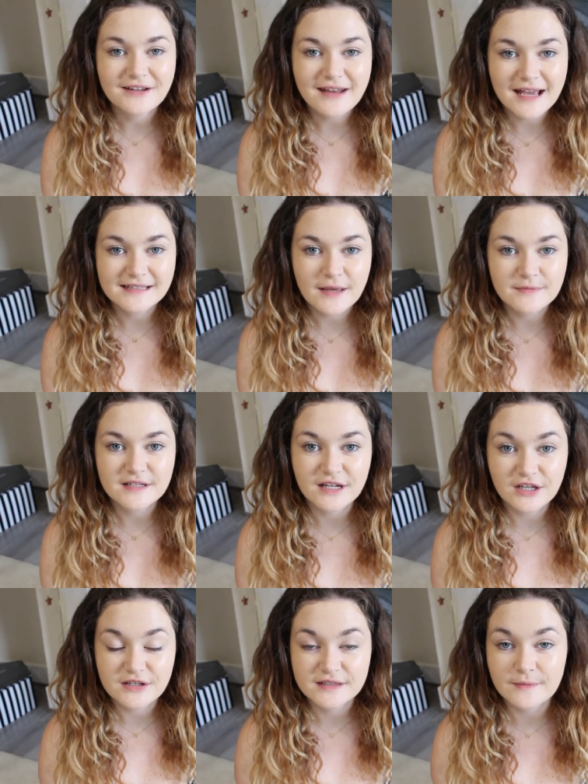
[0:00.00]
next I'm just going
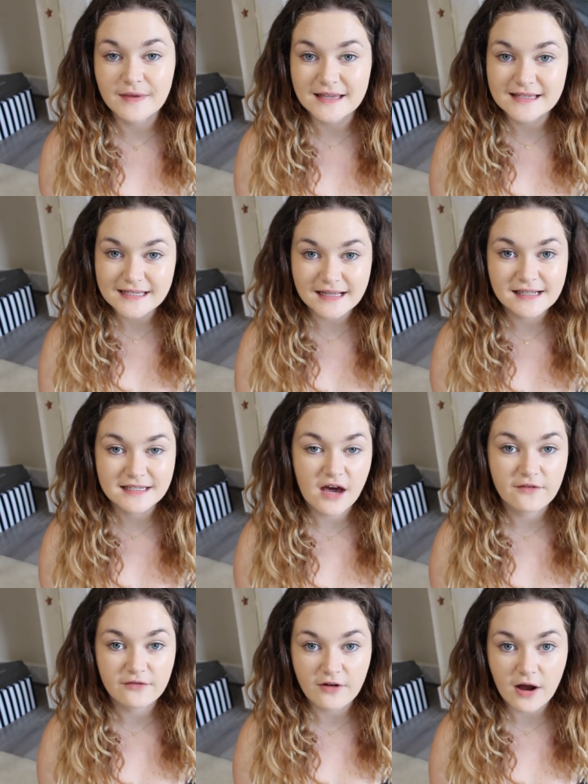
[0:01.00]
to use some concealer to
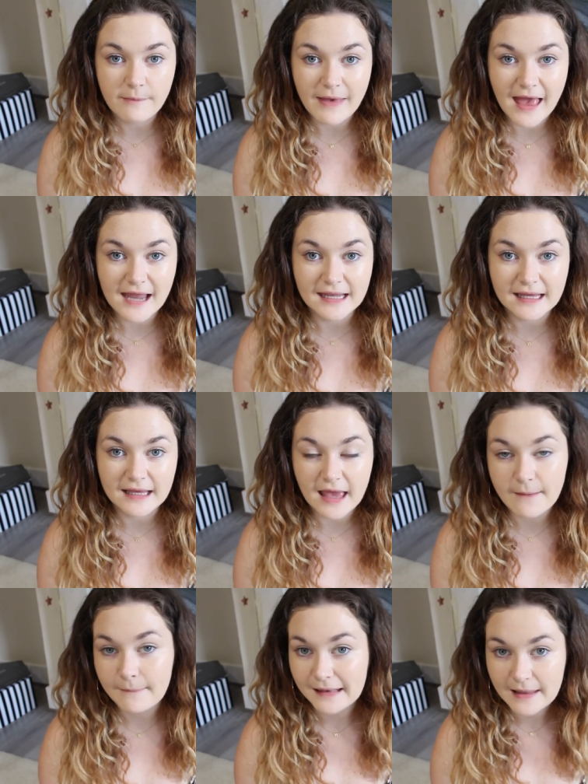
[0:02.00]
cover up any
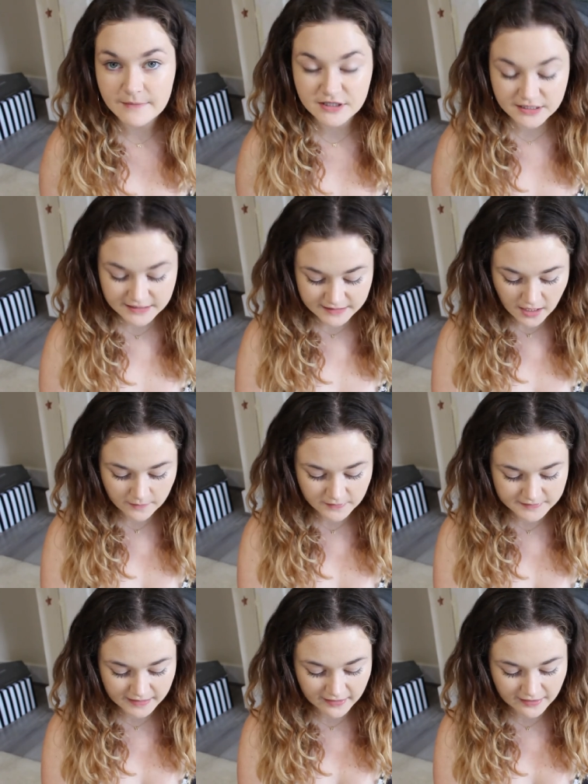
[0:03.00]
blemishes. I'm
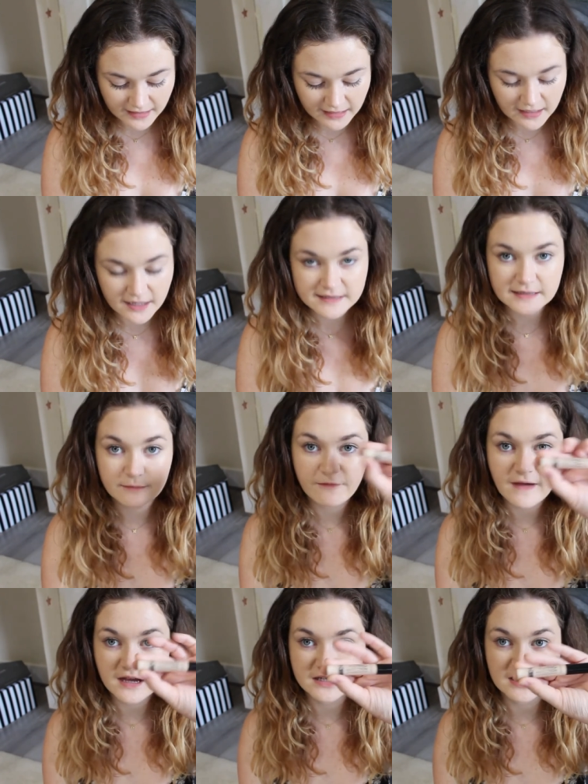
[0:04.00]
using the Lasting
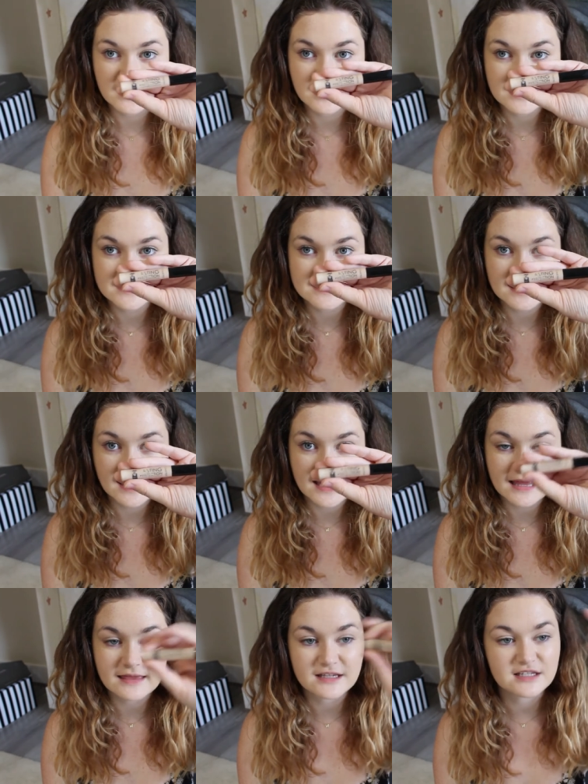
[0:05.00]
Perfection concealer
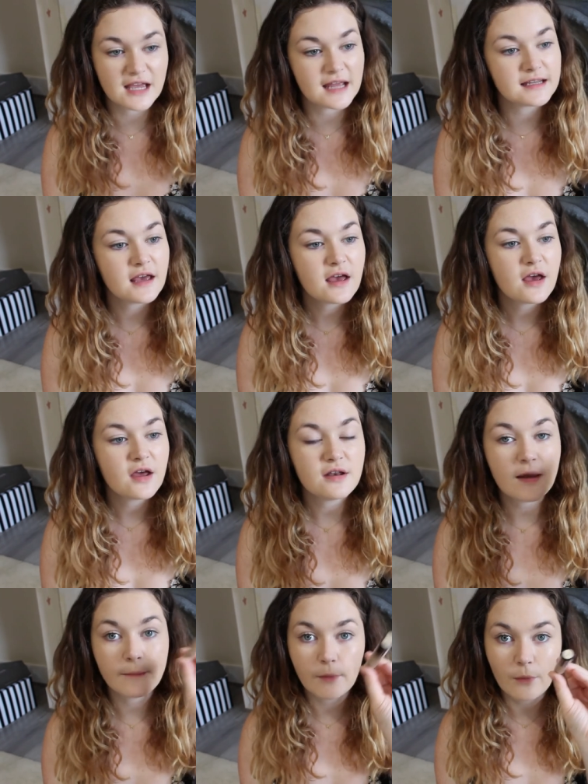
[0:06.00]
in the shade
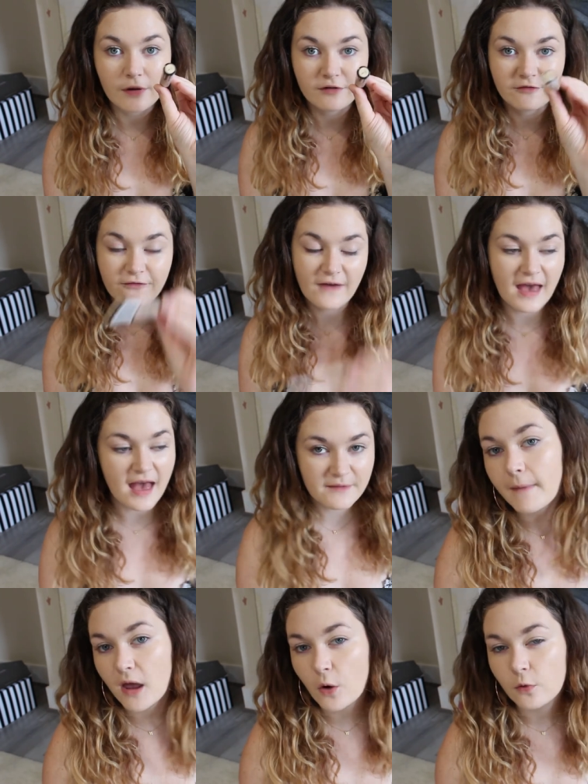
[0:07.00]
number one Fair,
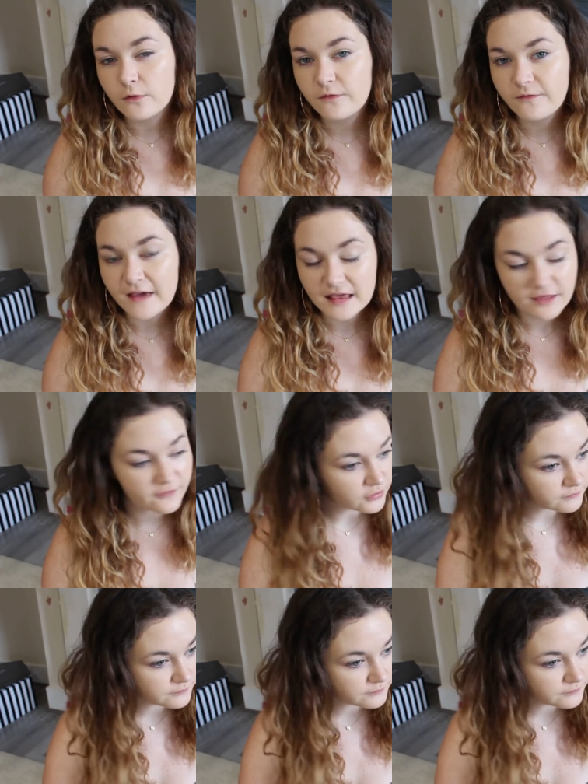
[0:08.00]
my old faithful.